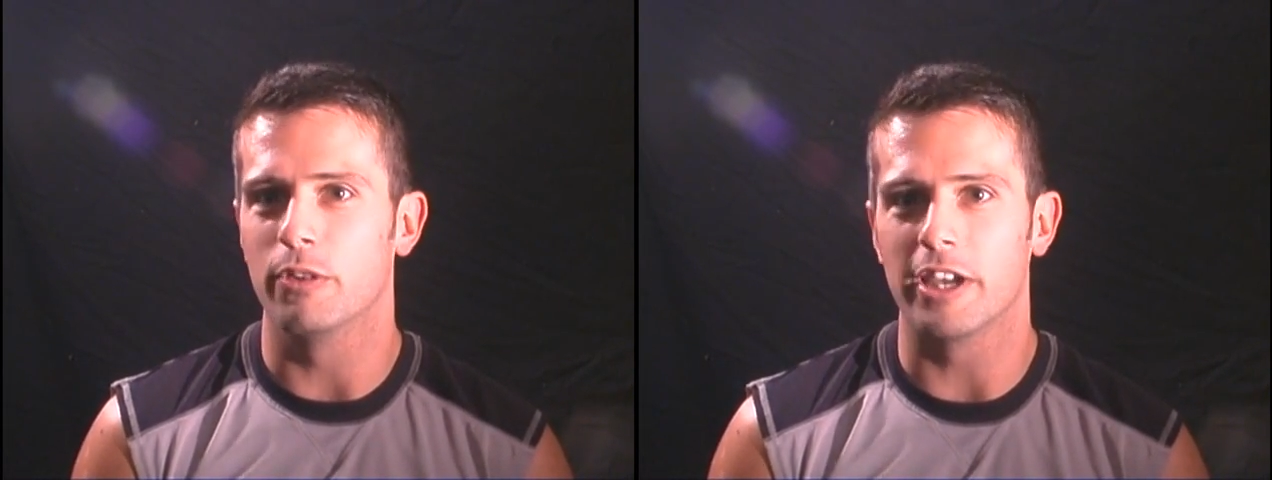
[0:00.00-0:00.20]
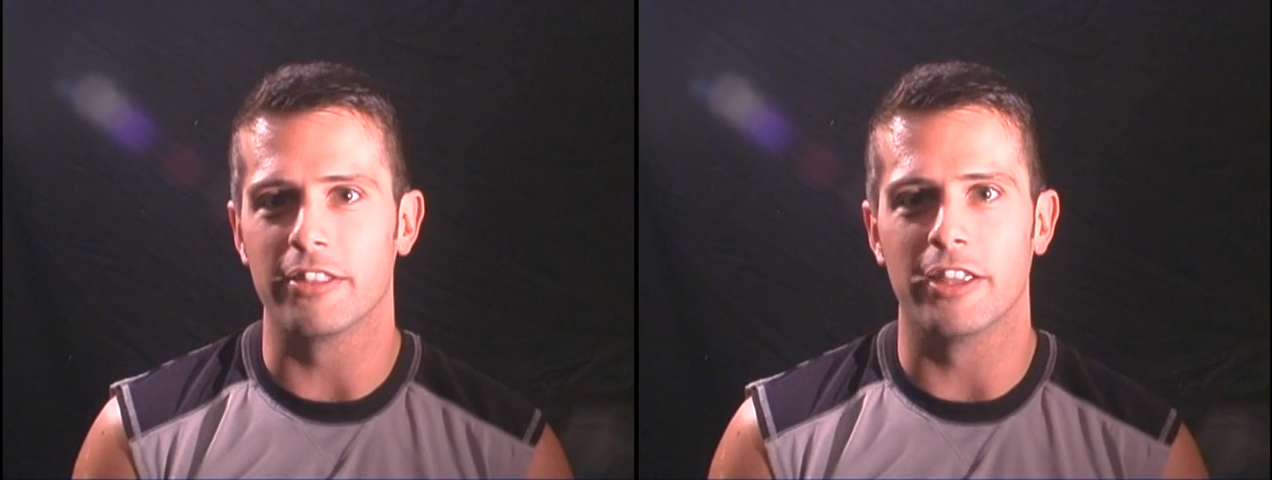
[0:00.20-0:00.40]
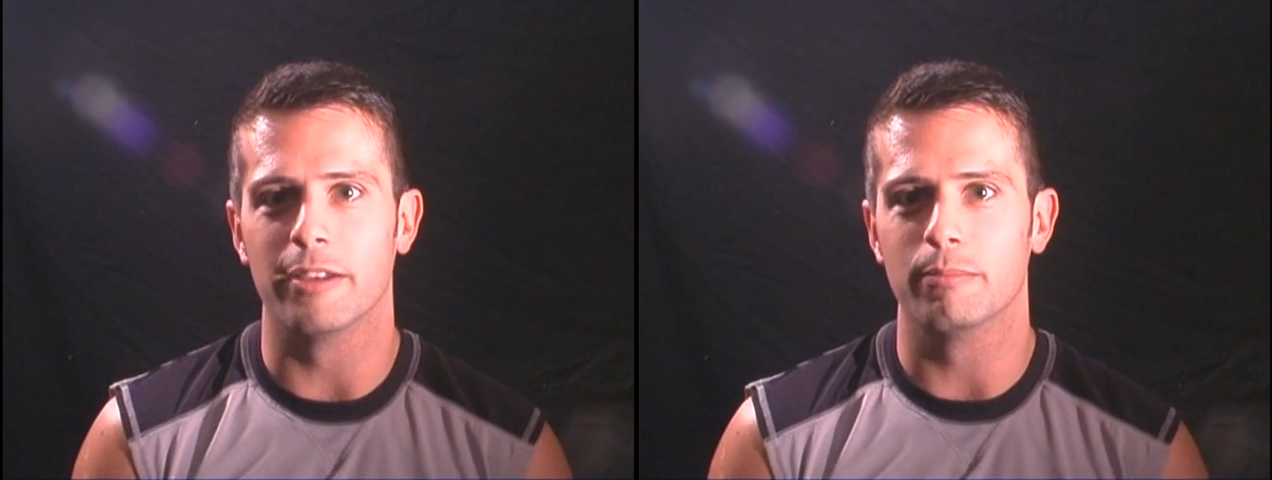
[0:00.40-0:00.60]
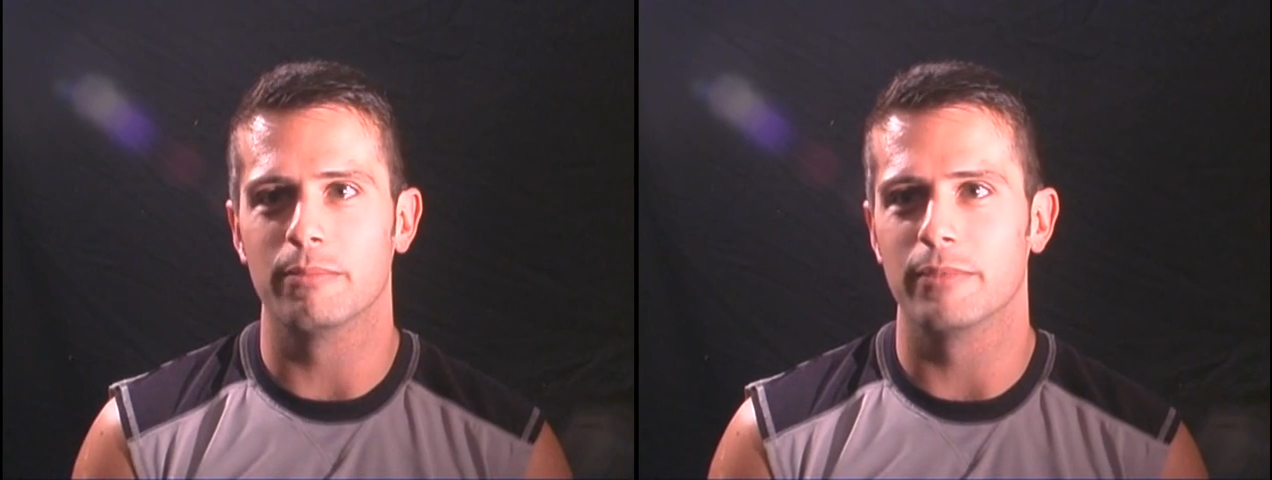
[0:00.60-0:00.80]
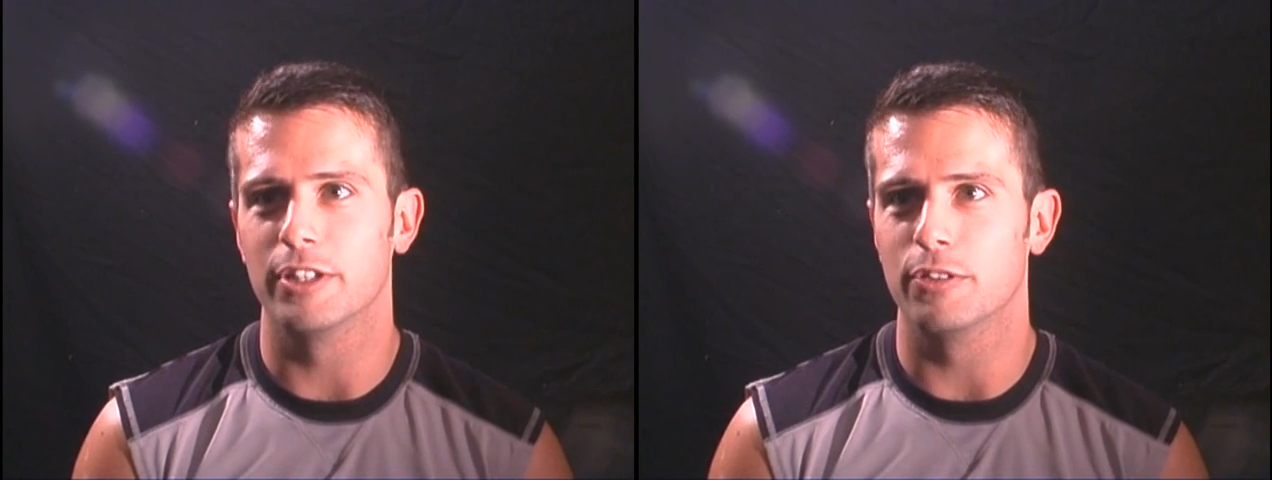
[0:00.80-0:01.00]
without
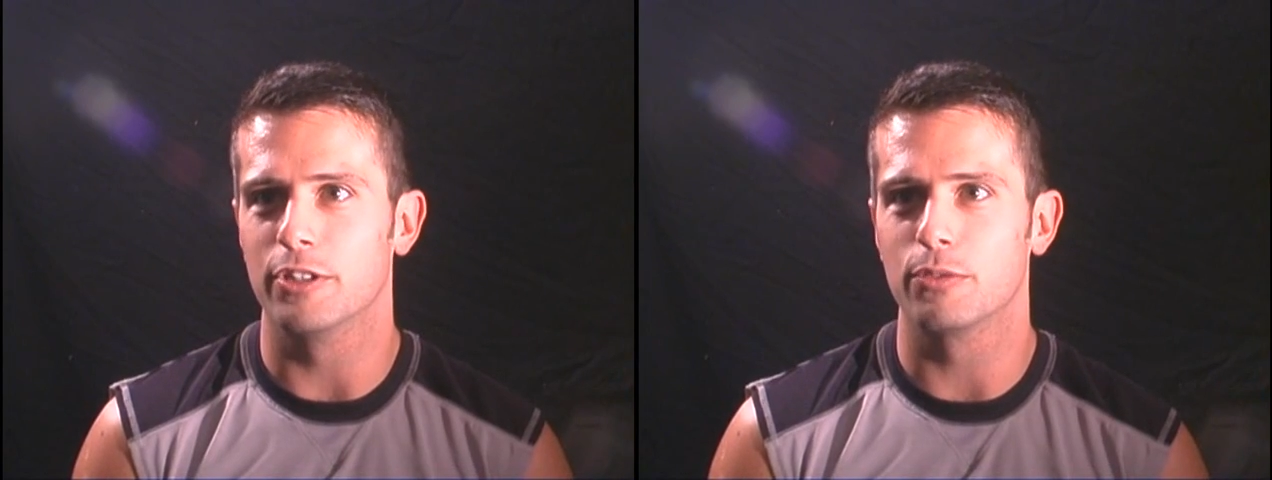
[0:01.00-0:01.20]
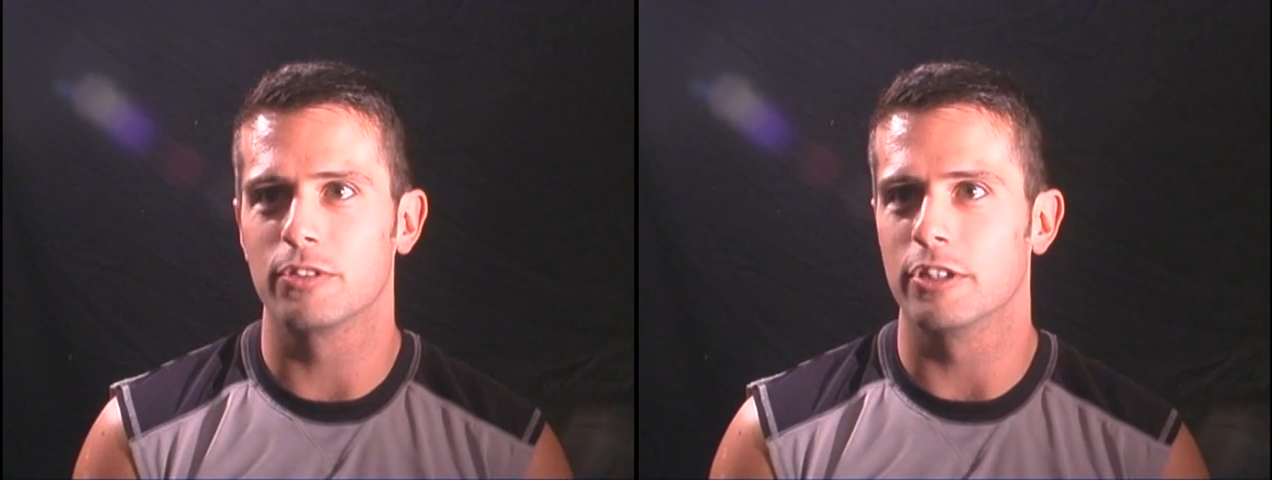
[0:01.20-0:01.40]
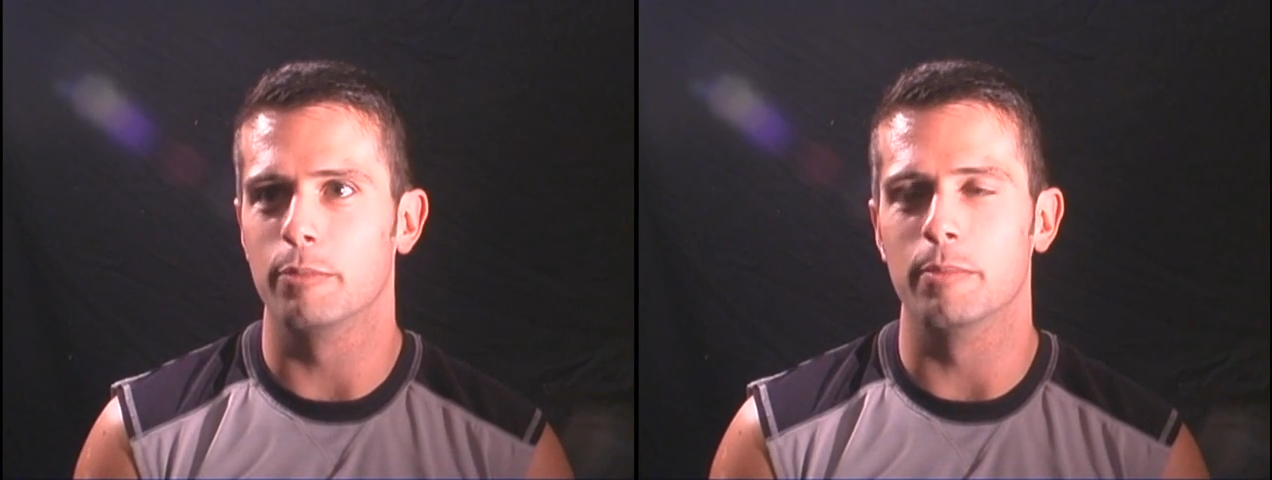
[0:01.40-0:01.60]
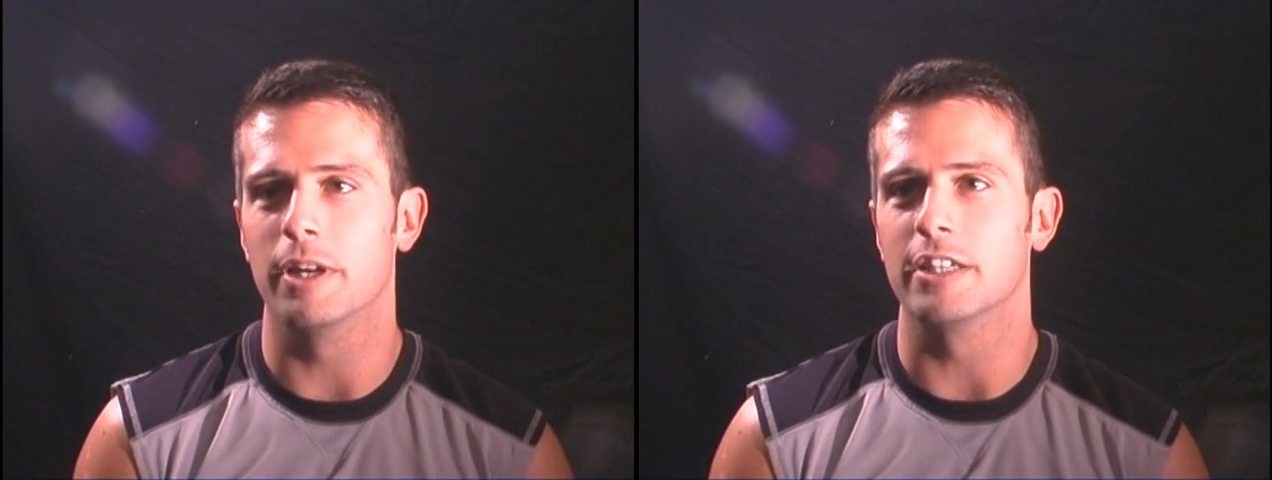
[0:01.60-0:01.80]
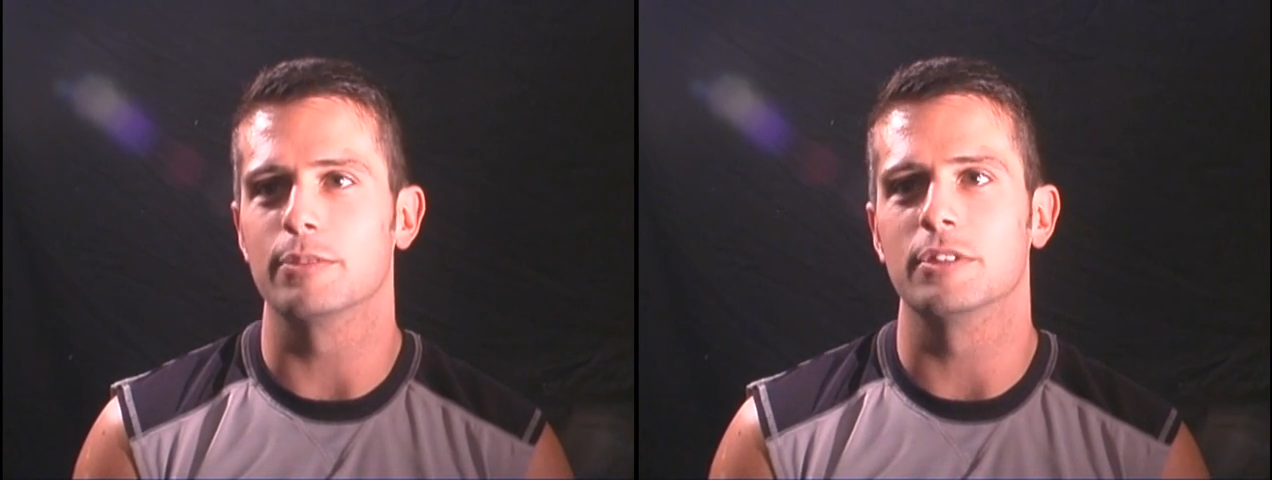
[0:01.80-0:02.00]
them, this couldn't have
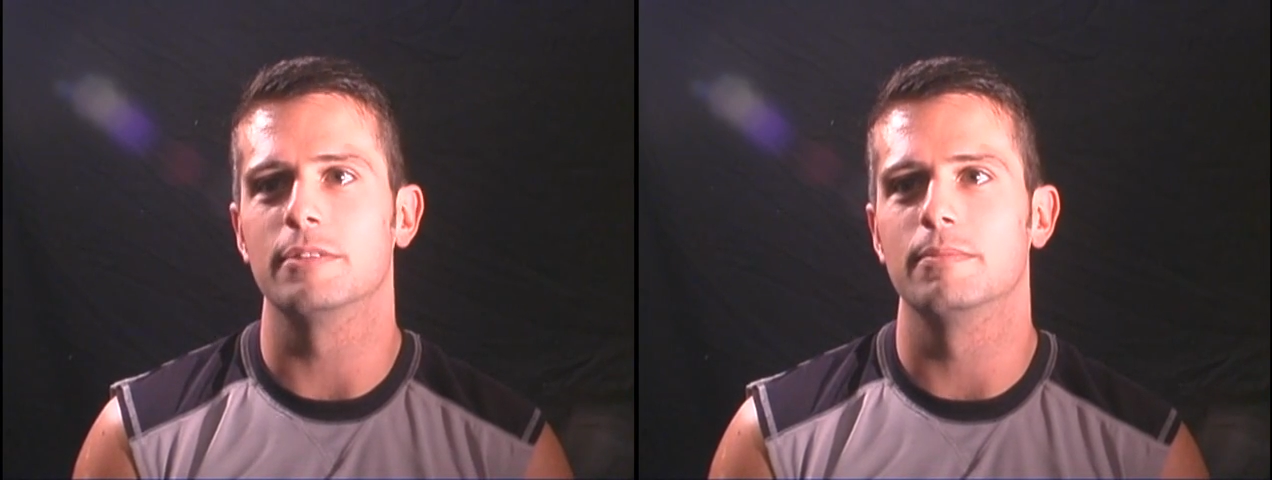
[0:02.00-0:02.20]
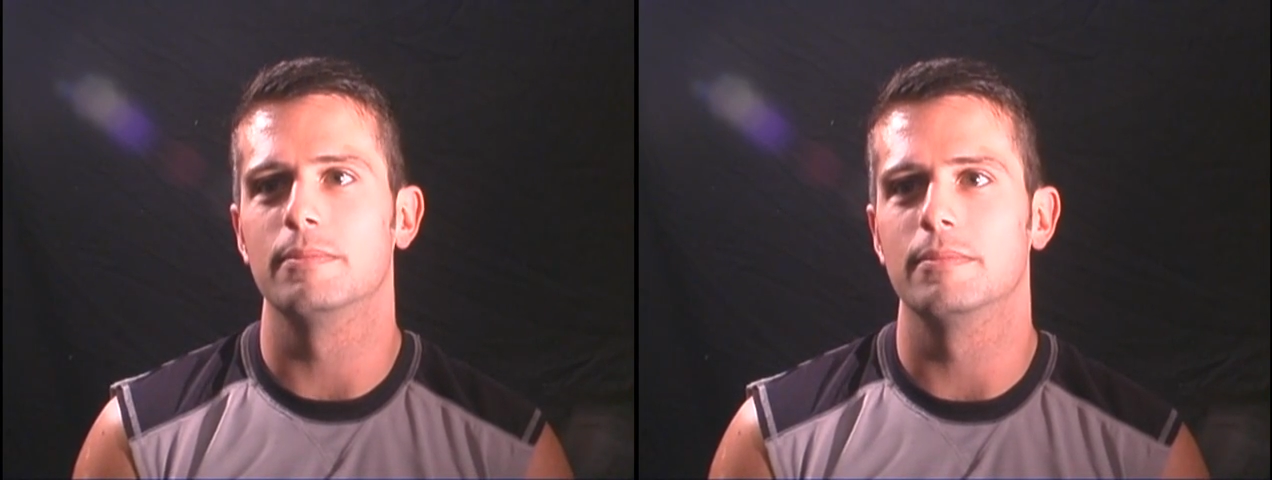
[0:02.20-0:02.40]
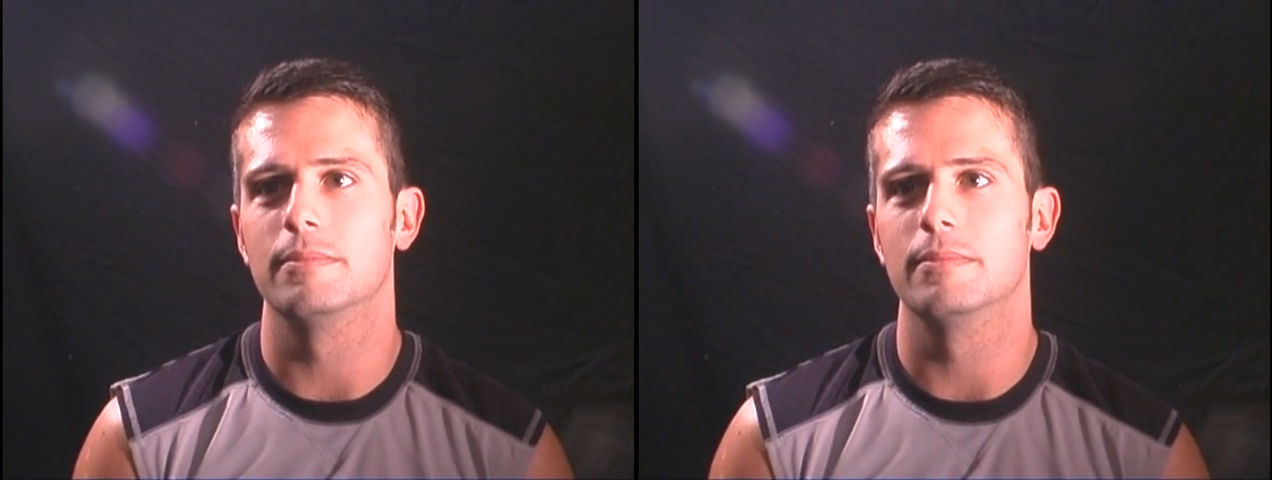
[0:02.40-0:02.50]
been possible.